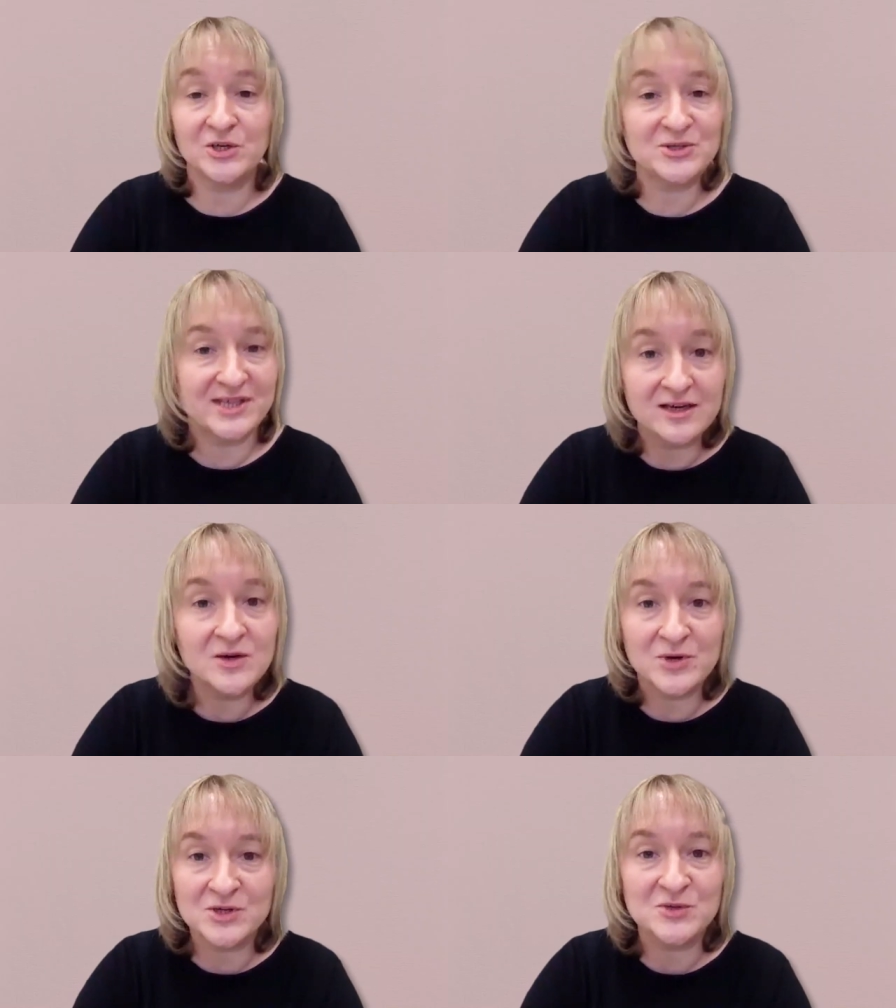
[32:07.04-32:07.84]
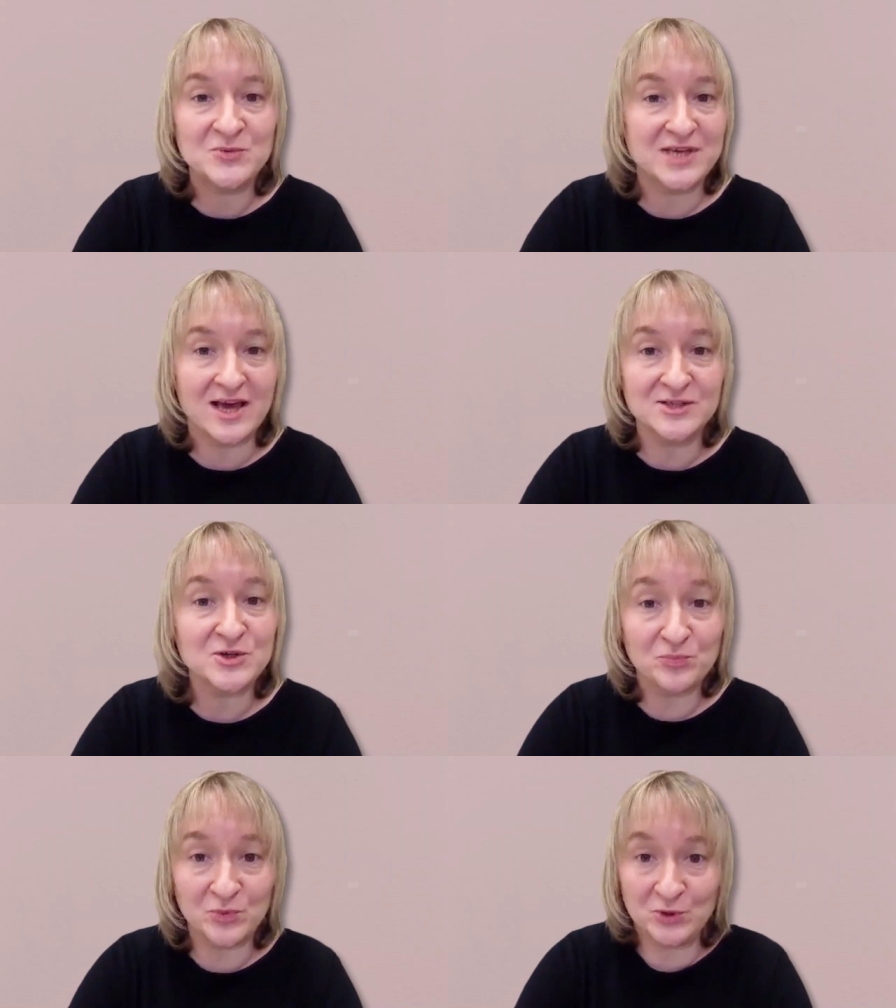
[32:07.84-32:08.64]
your second question was
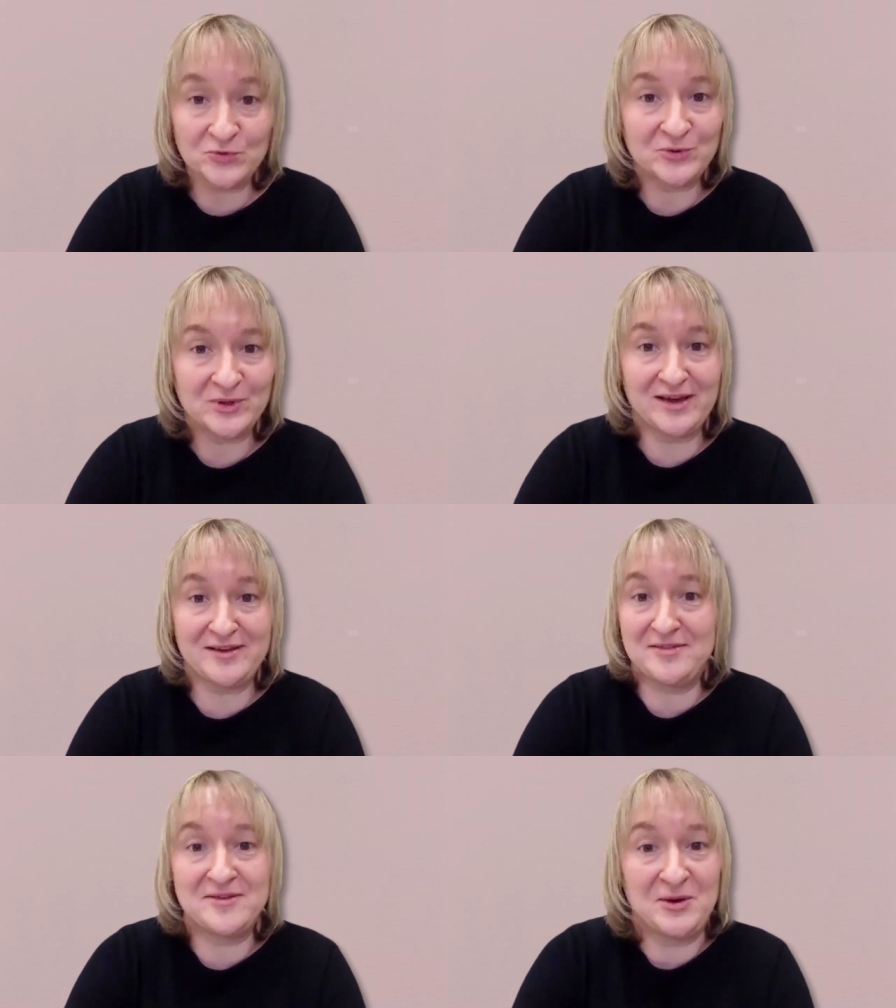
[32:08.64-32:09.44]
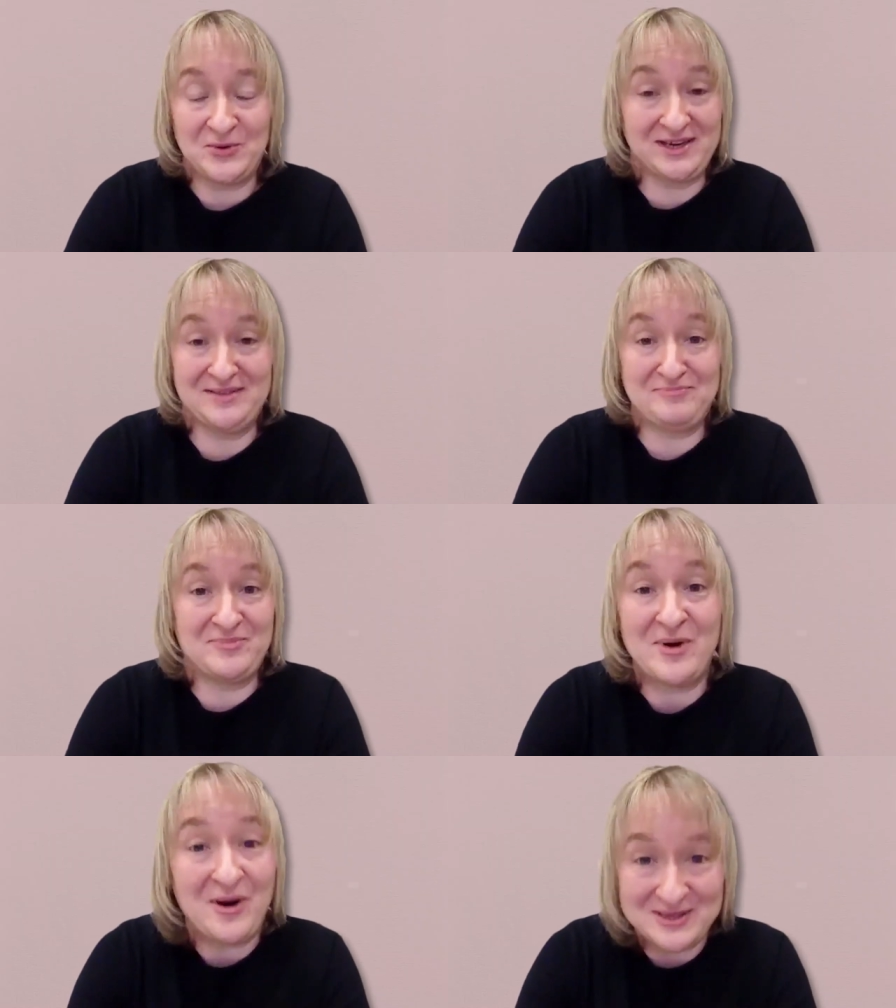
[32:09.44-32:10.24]
answered beautifully, and I think we can
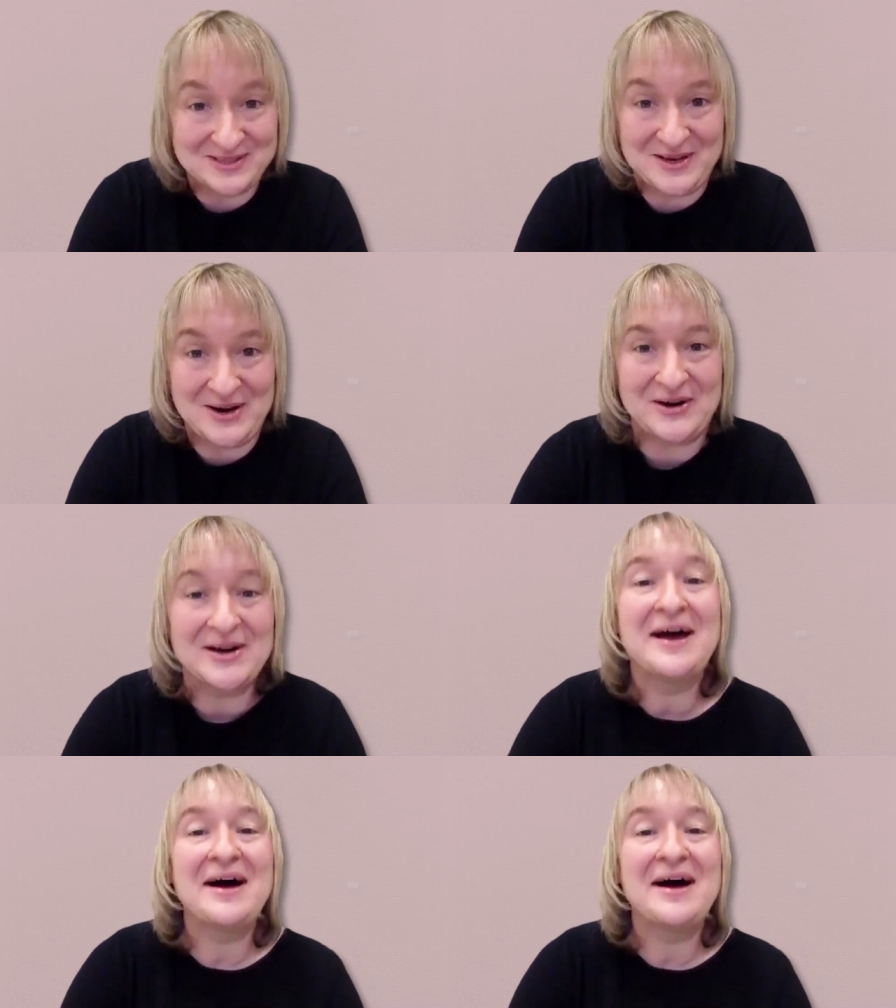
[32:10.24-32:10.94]
pause there.